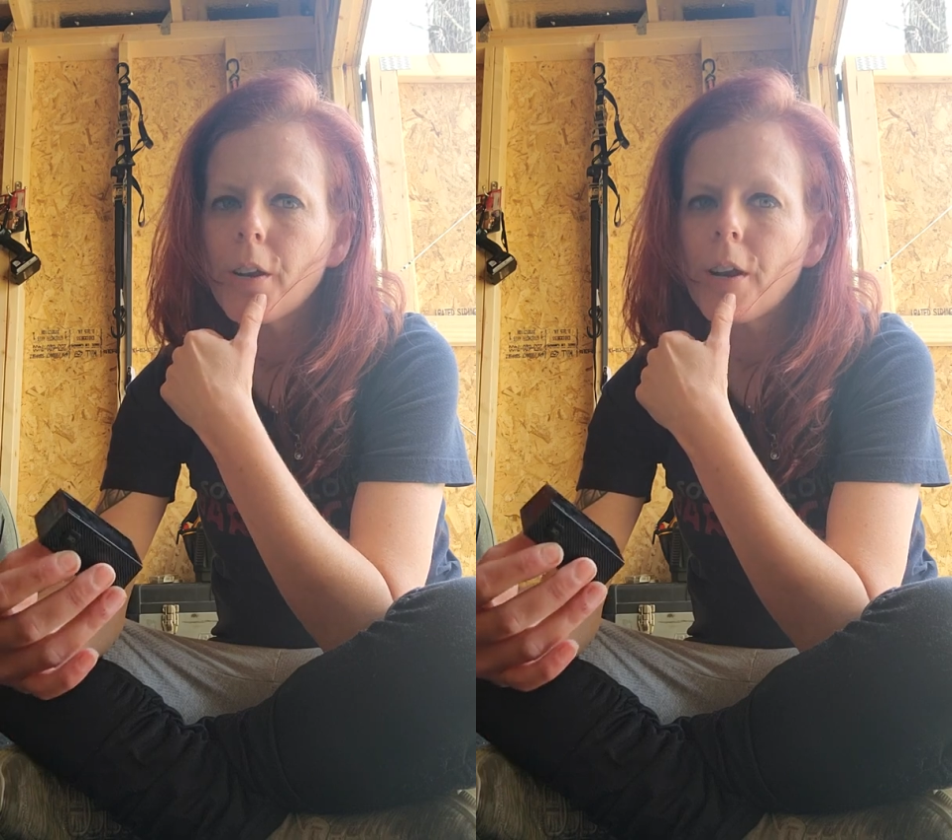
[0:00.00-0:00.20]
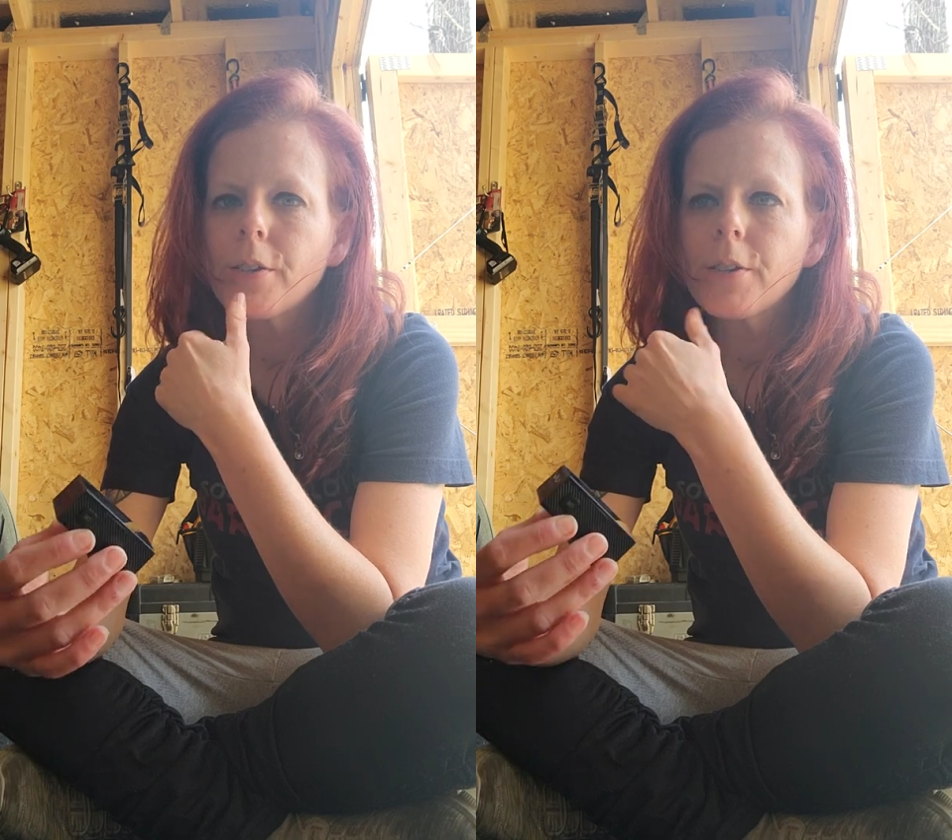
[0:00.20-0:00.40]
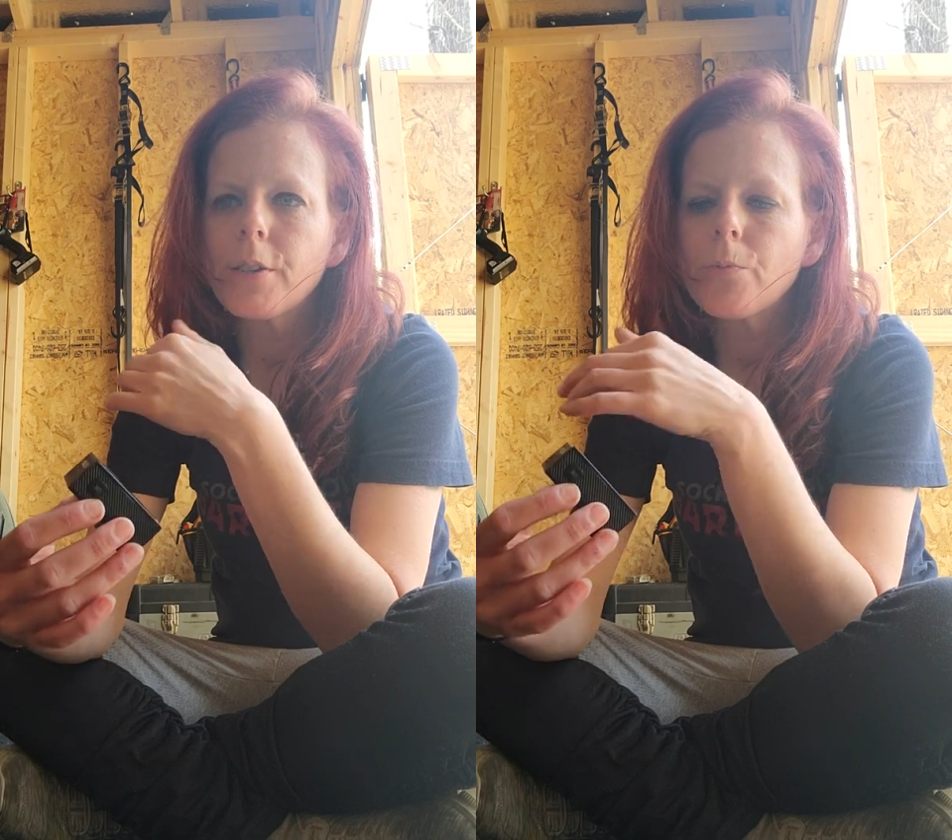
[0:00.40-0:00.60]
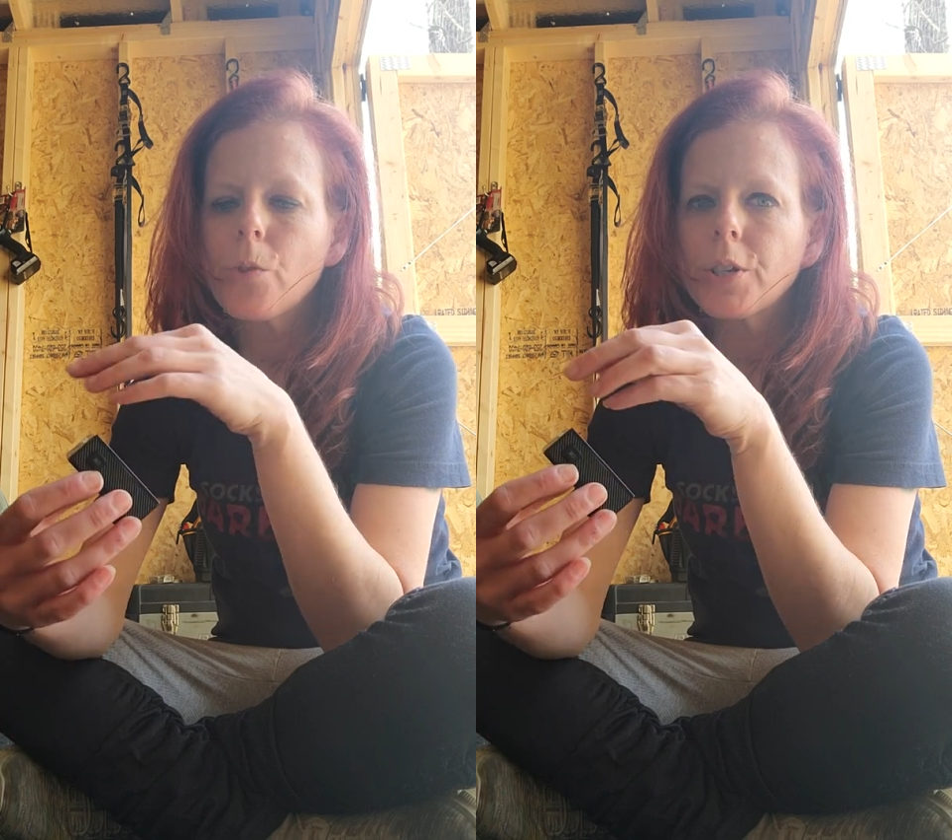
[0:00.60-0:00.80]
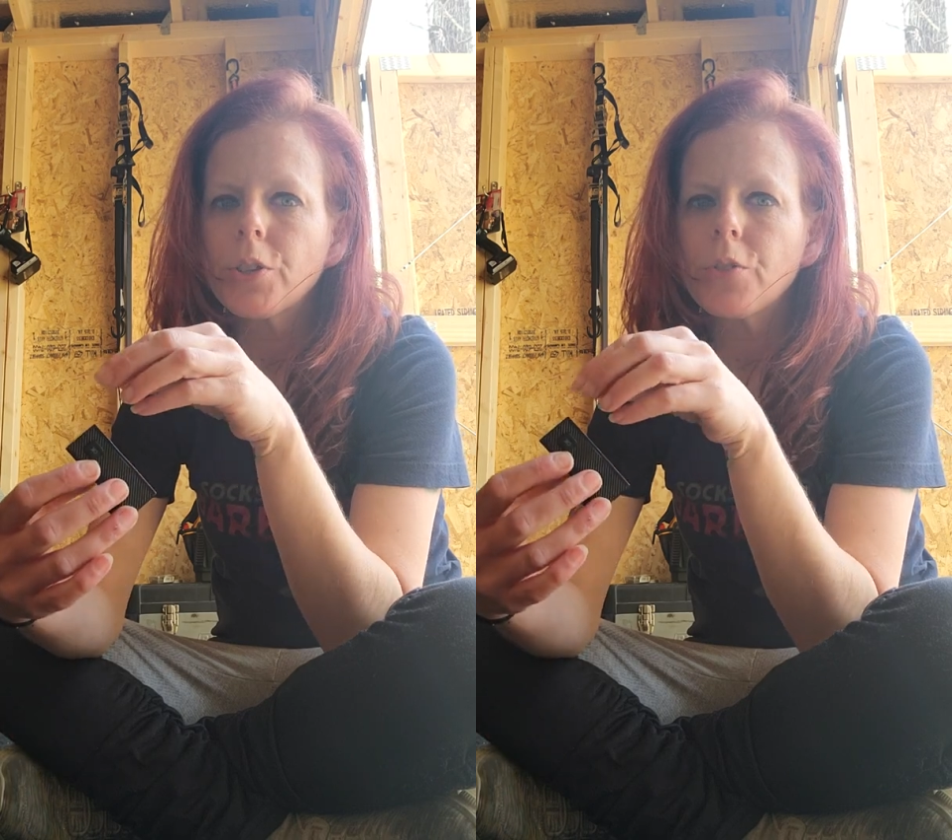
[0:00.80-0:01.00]
I just
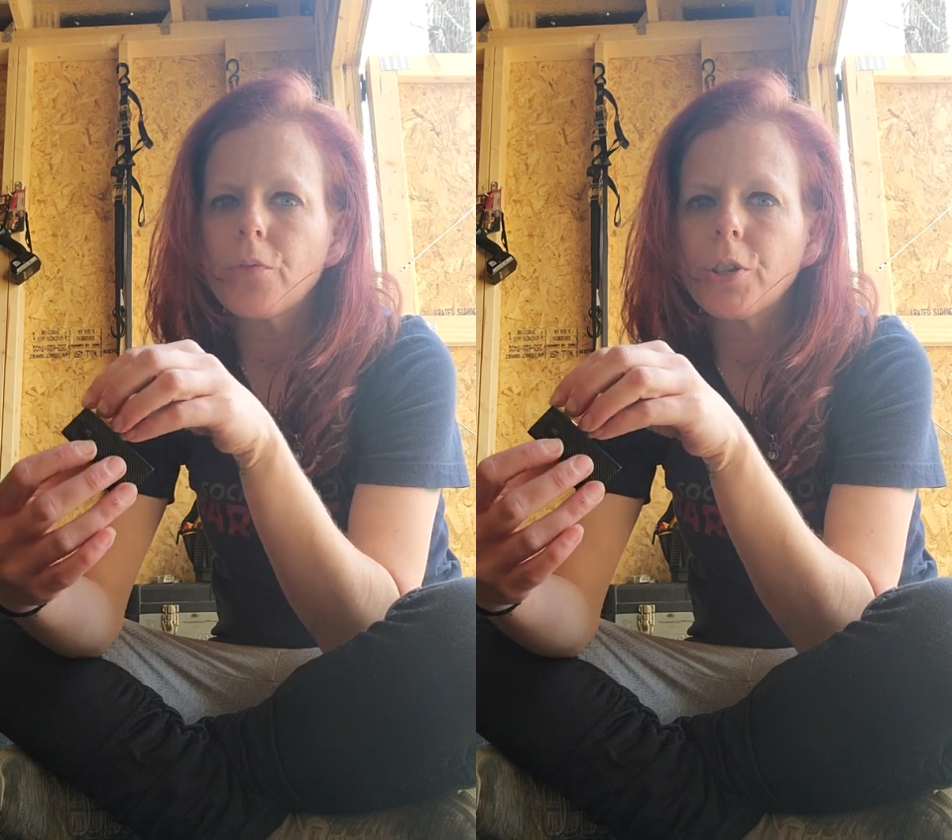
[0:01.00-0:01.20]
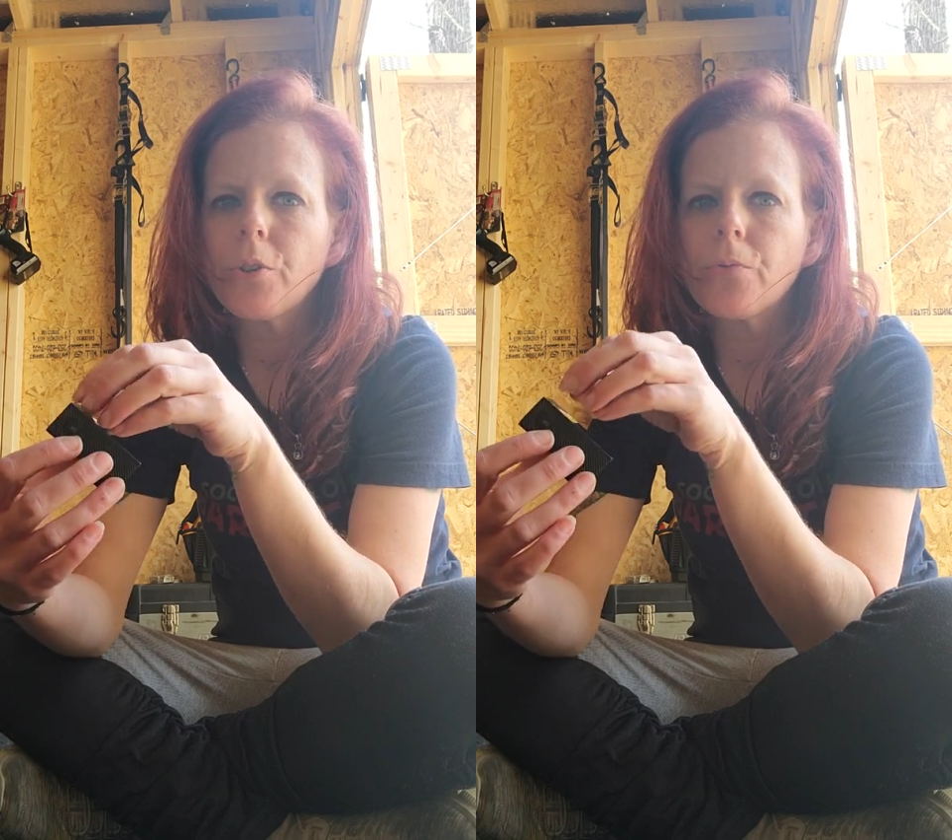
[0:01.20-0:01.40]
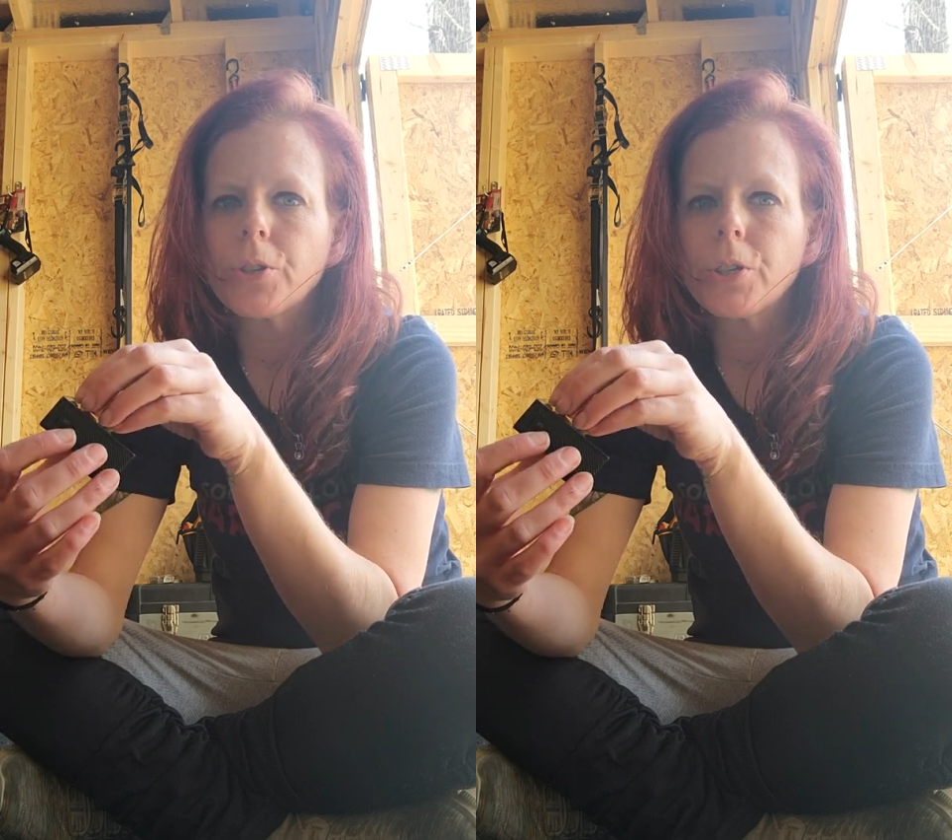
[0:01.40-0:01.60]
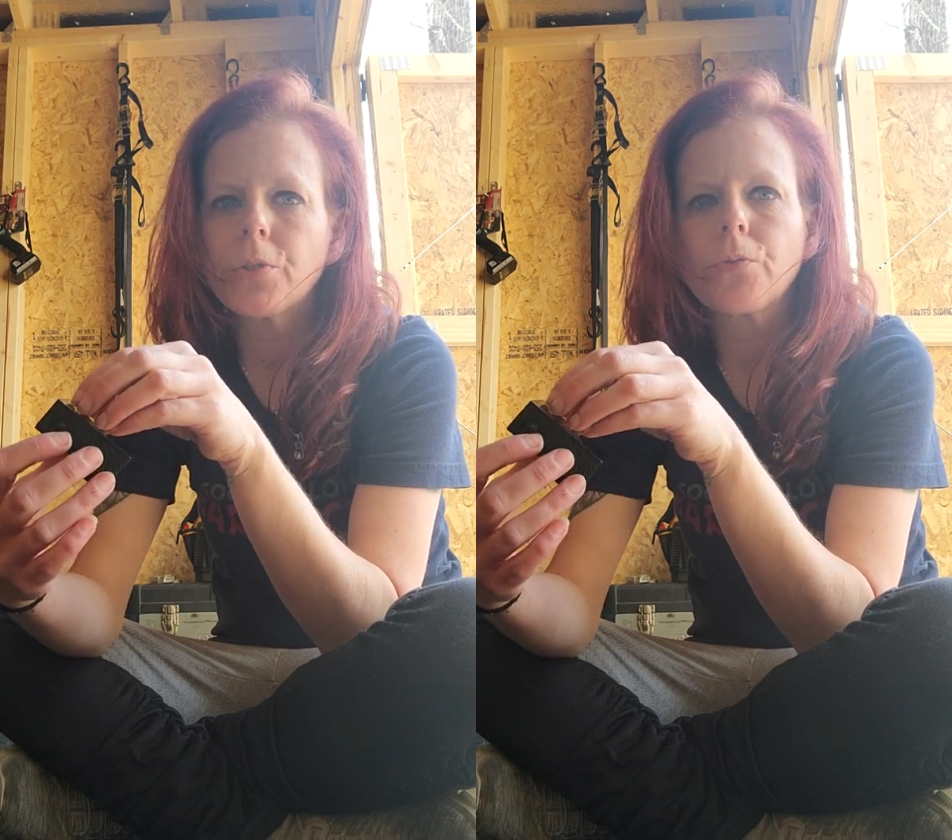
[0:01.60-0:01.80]
wanted the video footage